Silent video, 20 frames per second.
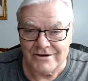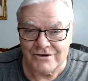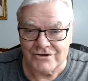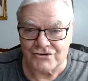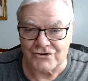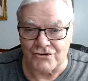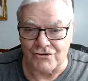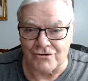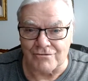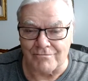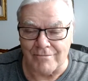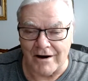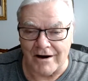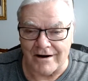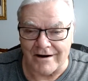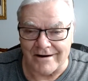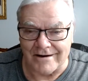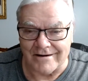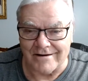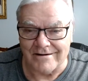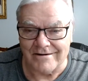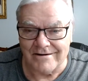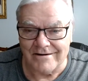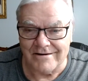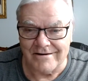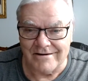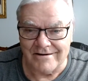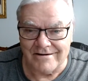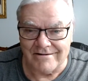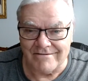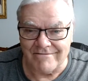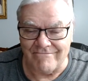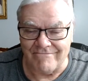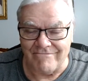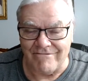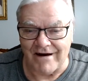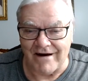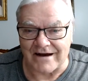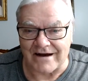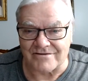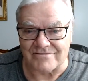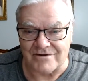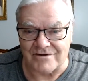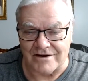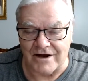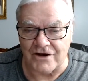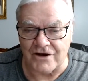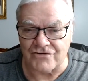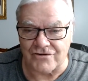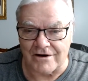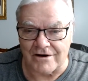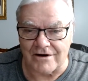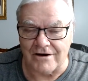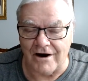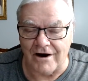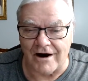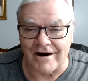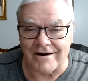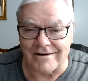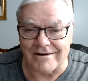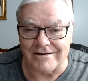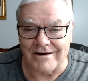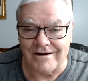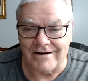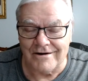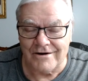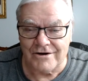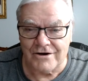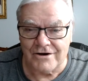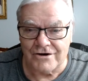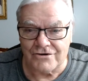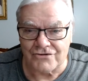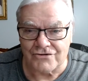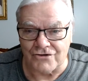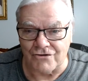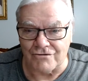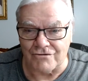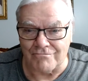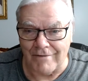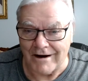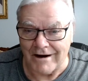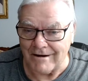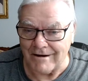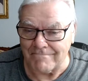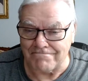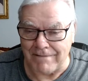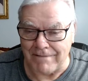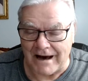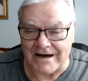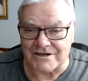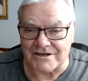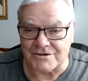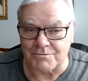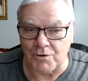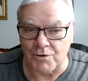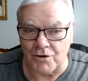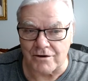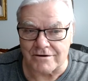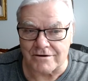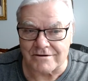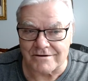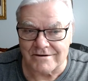showed my vaccination card, showed my passport,